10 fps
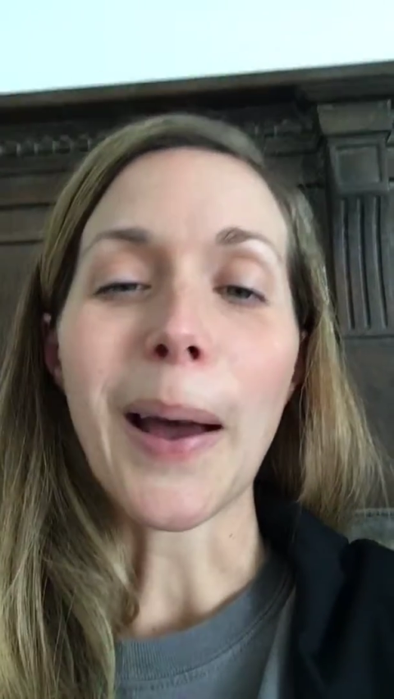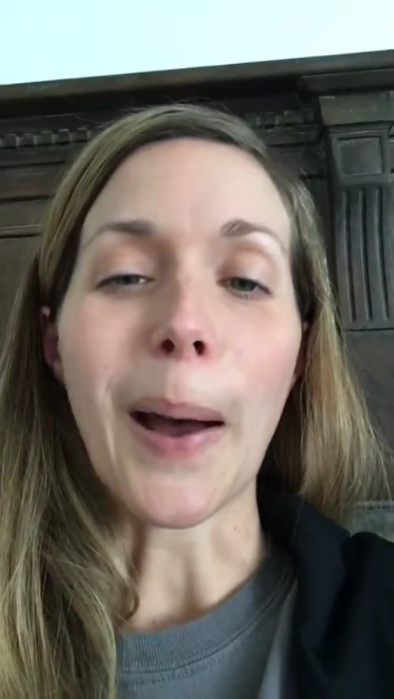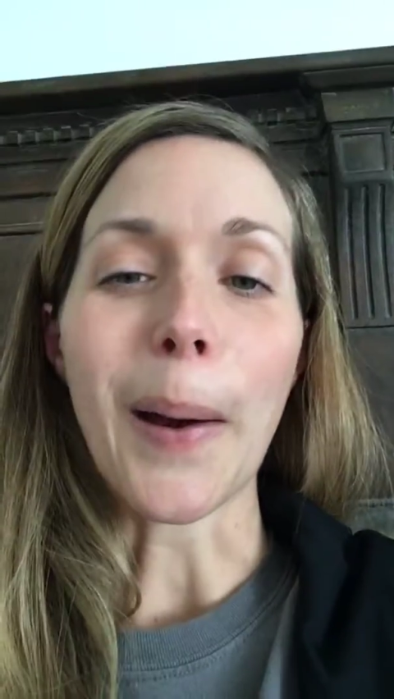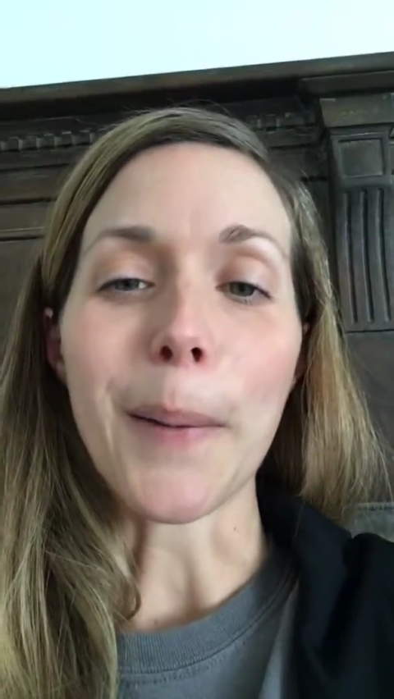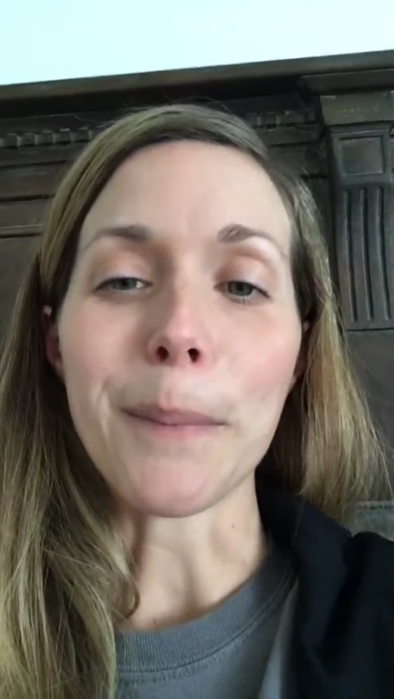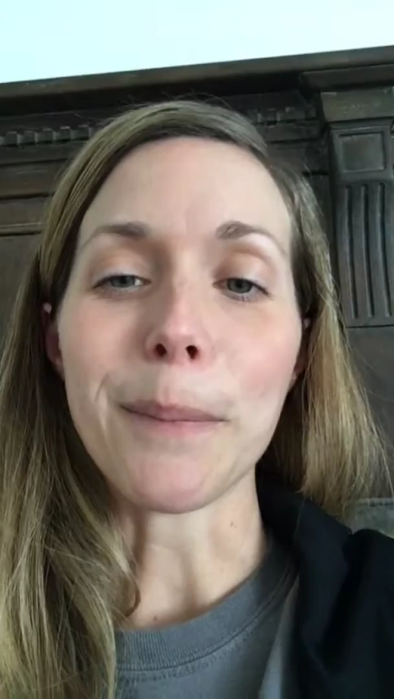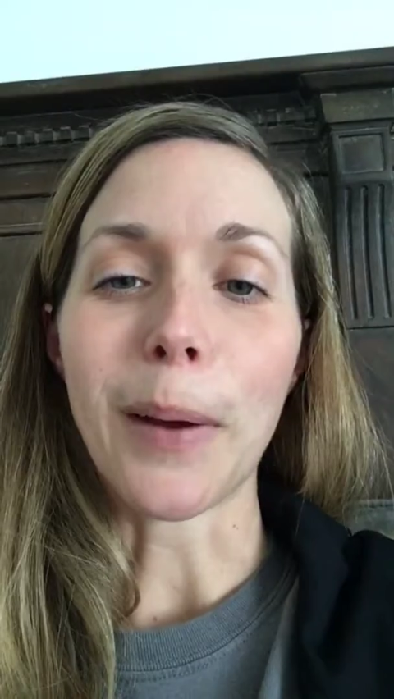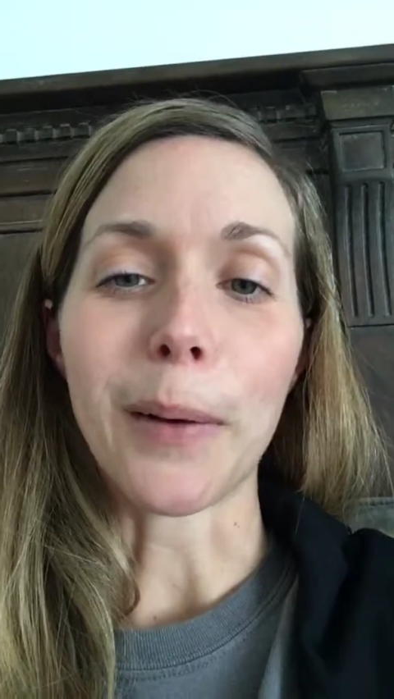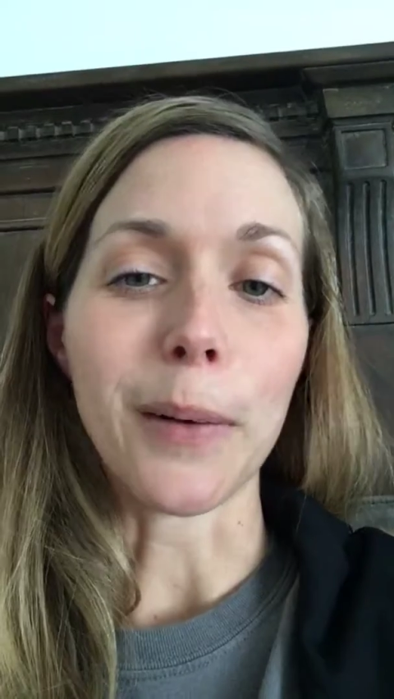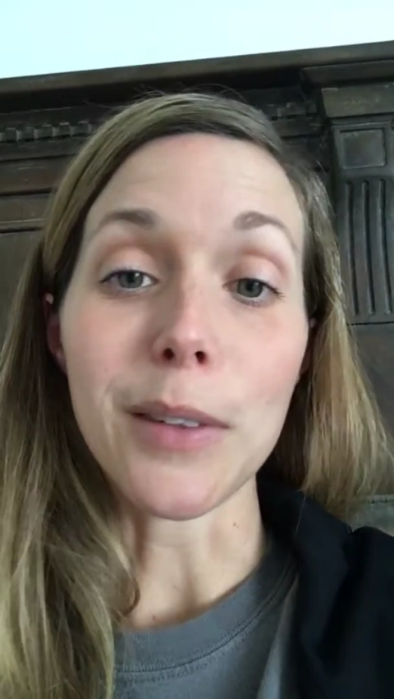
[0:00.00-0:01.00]
I
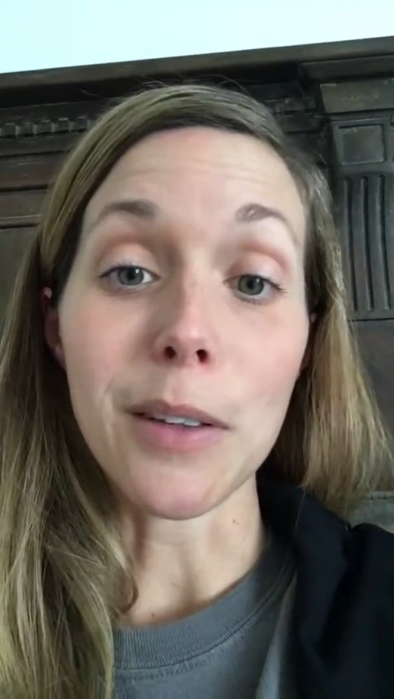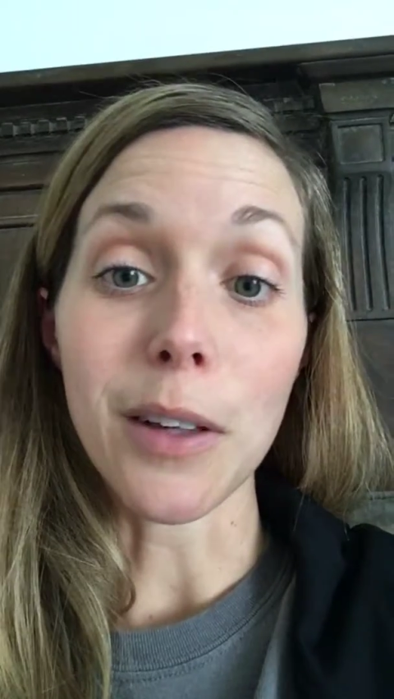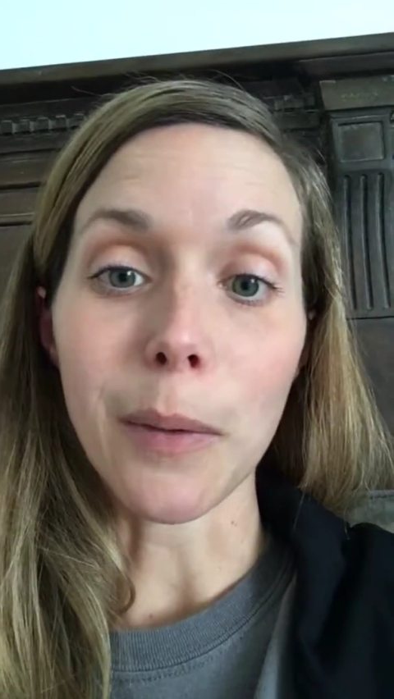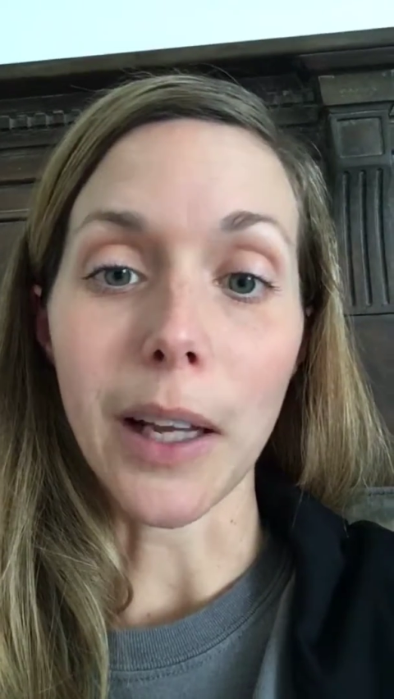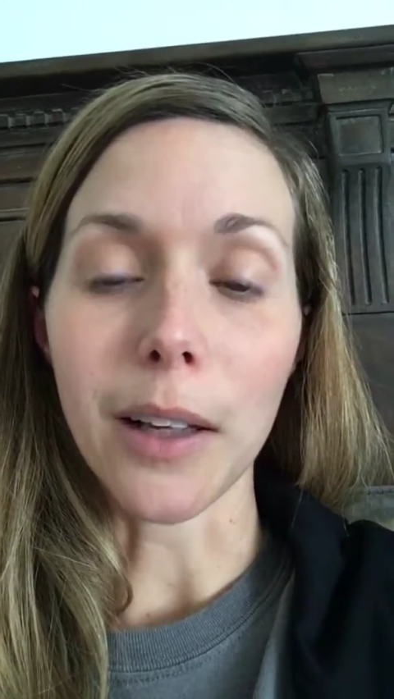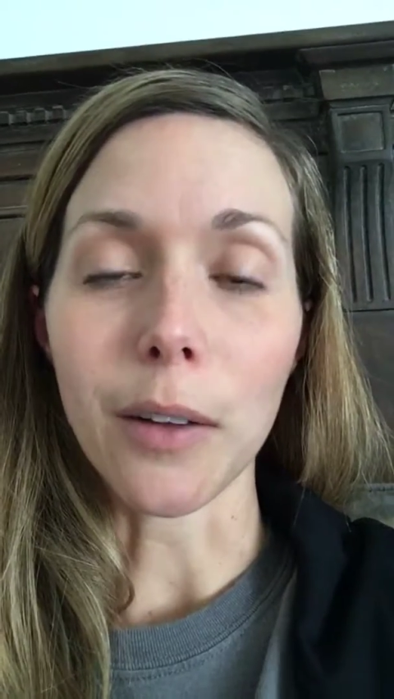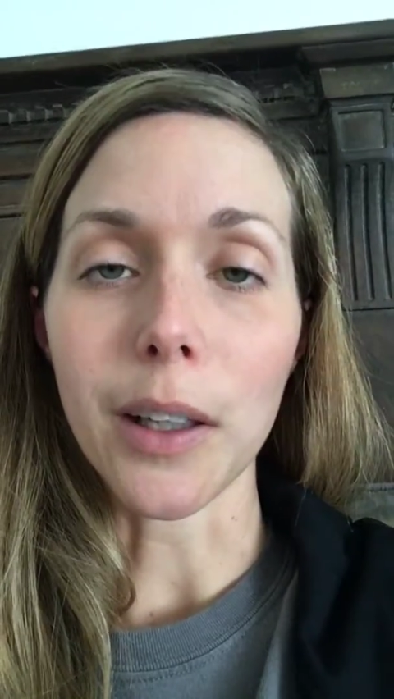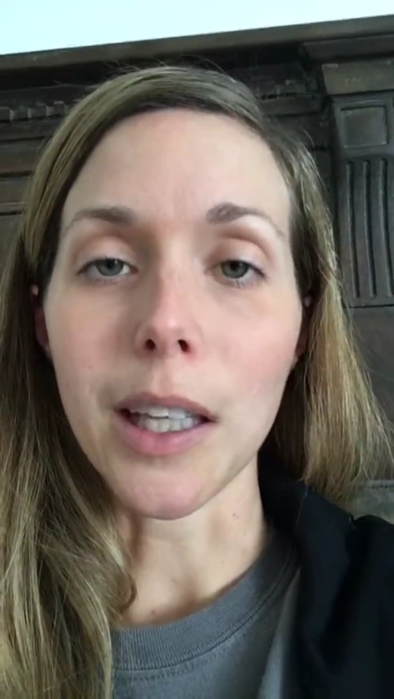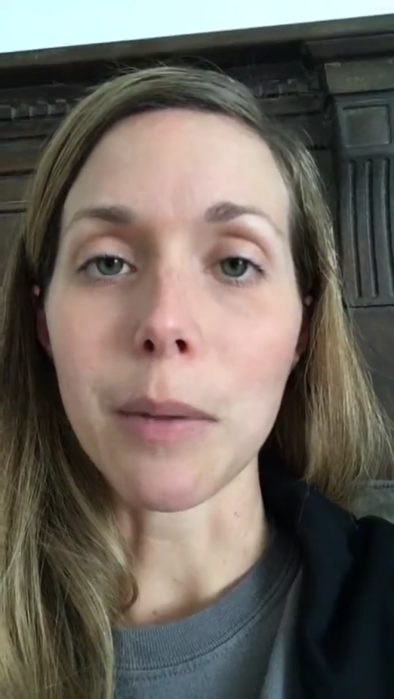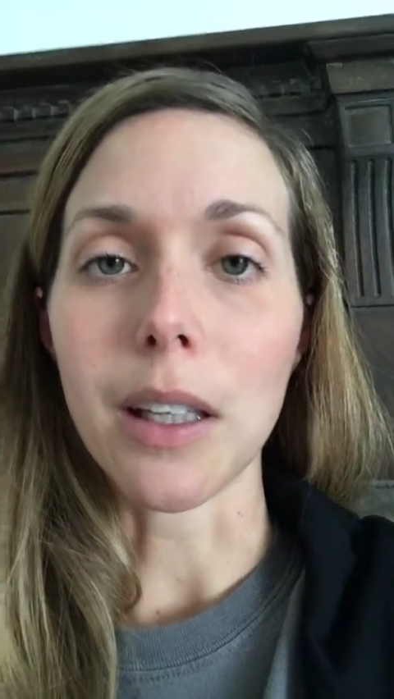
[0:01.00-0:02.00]
don't know, it's easier when I can
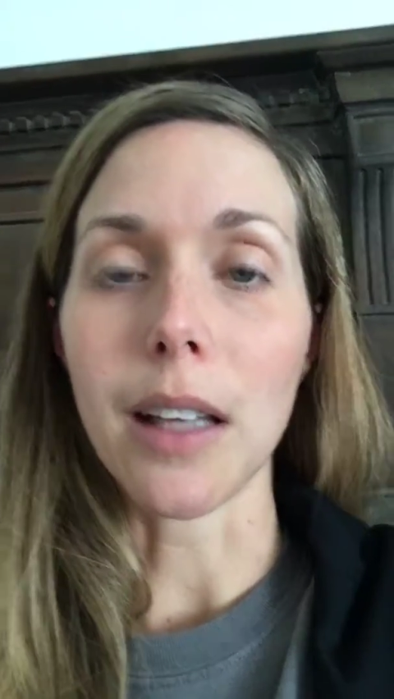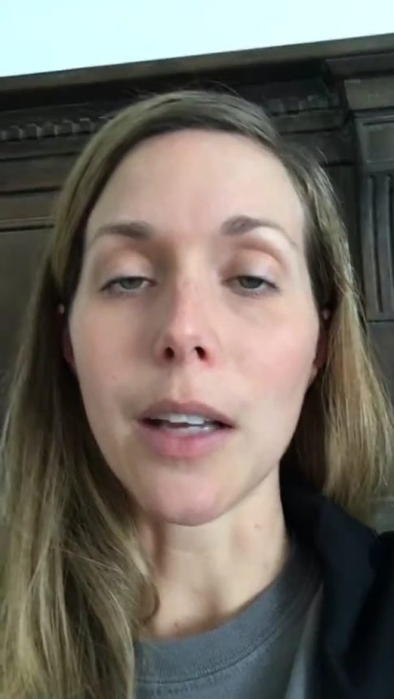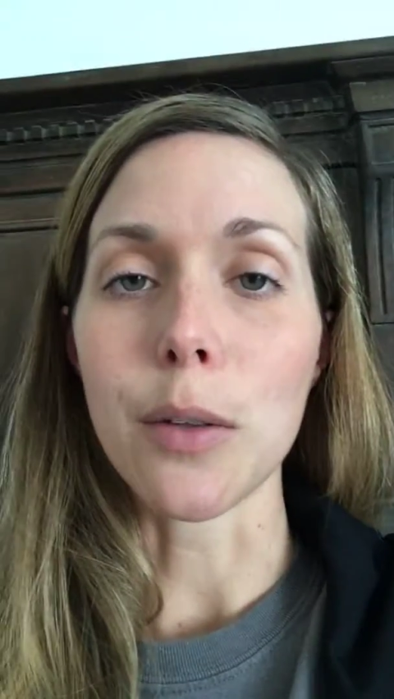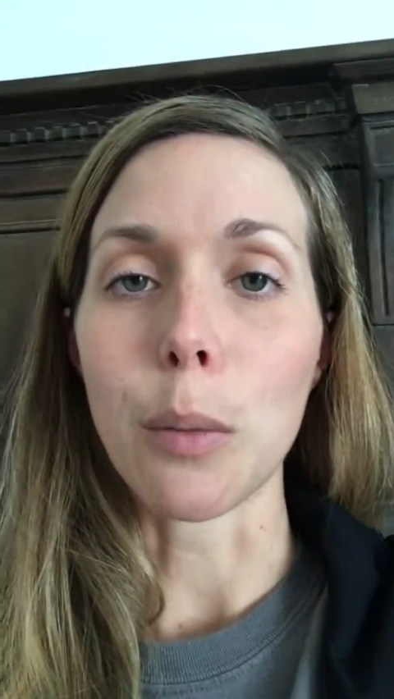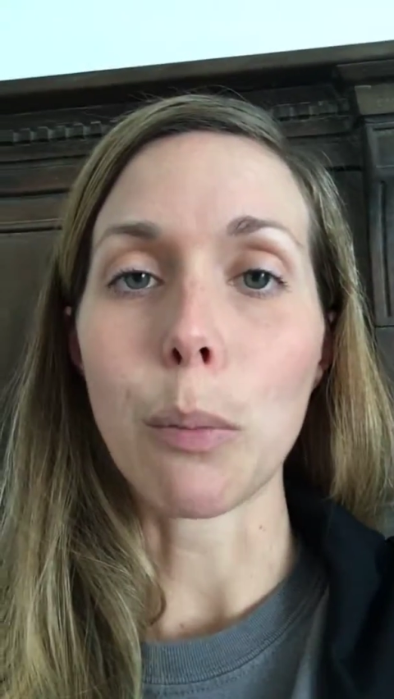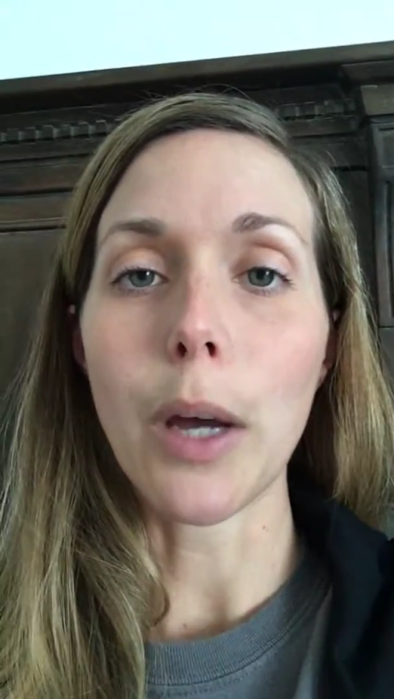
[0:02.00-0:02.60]
look at them in the classroom.